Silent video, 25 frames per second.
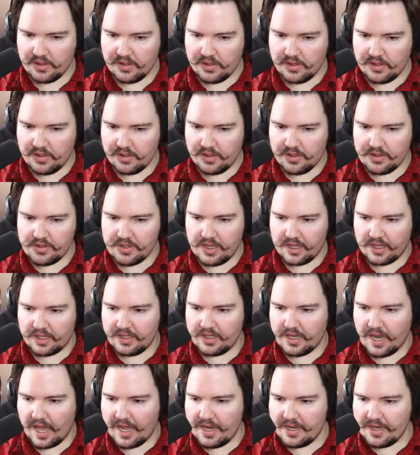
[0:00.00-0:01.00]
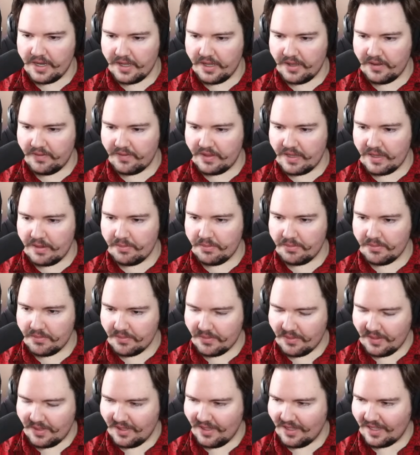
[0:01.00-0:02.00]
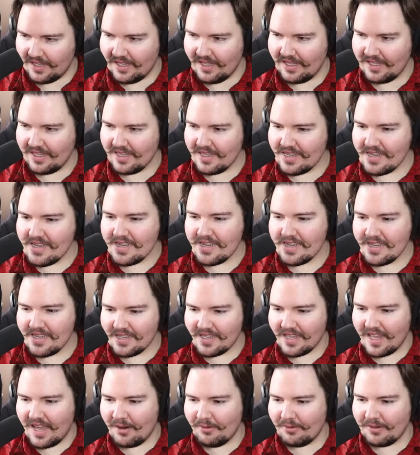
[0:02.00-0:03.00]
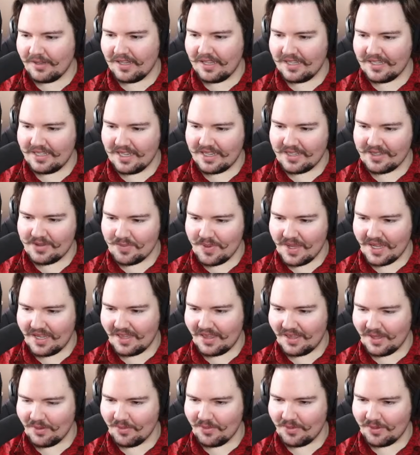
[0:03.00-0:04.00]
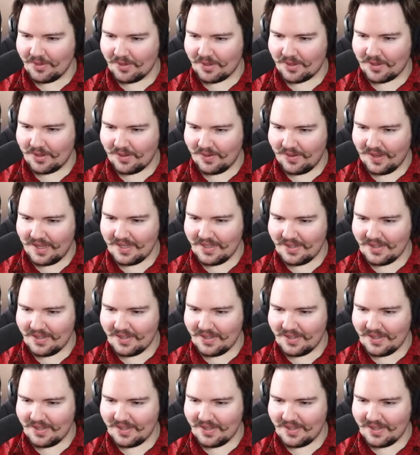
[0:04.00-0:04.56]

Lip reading: there's like 90 of them. So that really does make them quite